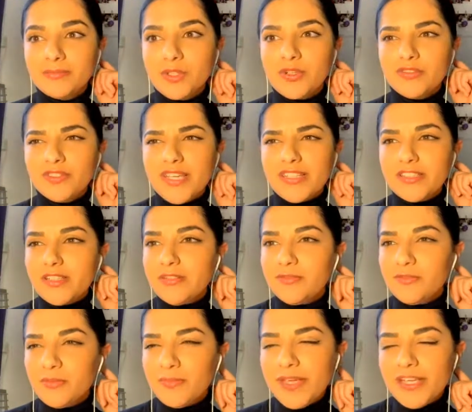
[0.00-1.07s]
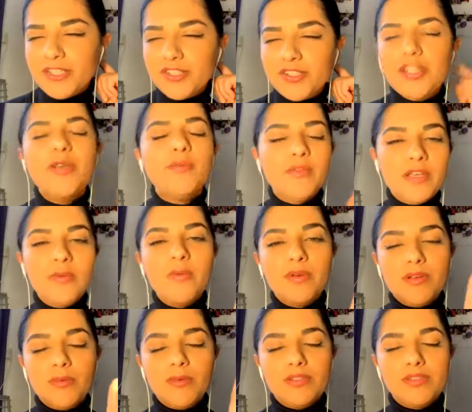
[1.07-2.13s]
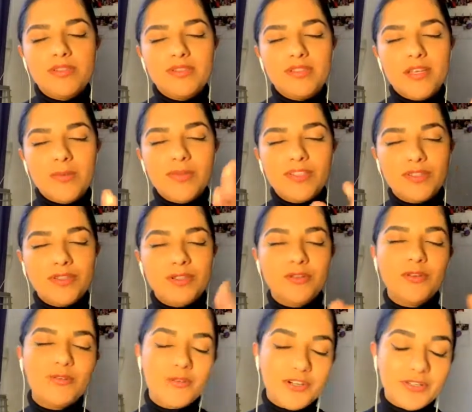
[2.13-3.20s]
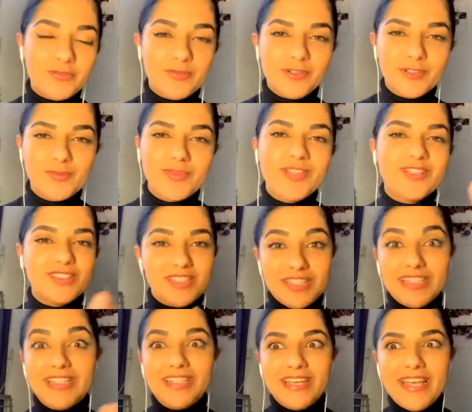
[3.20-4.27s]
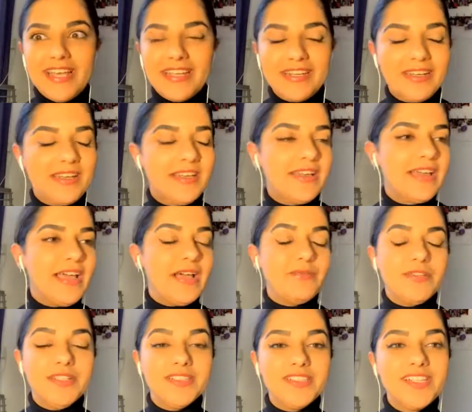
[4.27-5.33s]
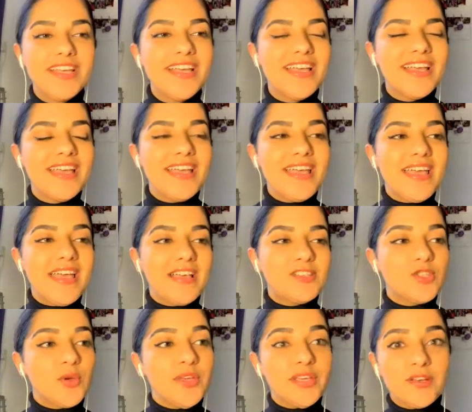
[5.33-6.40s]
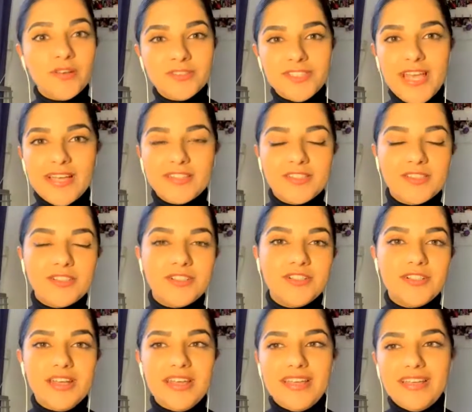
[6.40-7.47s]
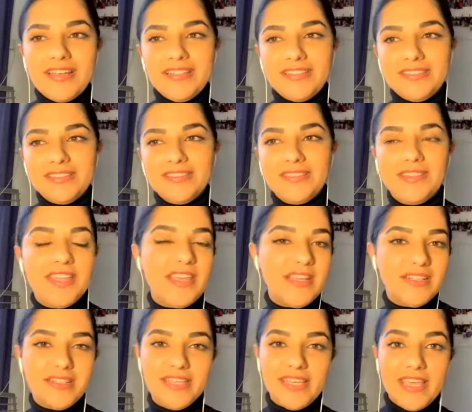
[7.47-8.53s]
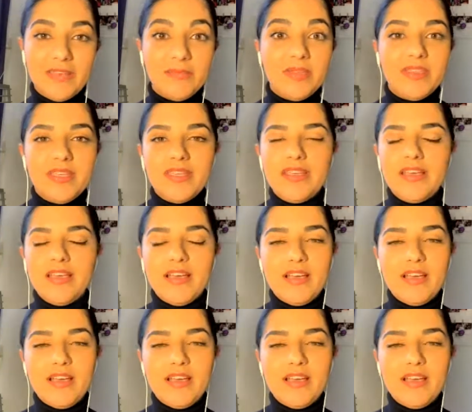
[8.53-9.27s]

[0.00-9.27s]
contact information. He wanted to look for it first because he didn't have it, and so he contacted her, and then he gave me the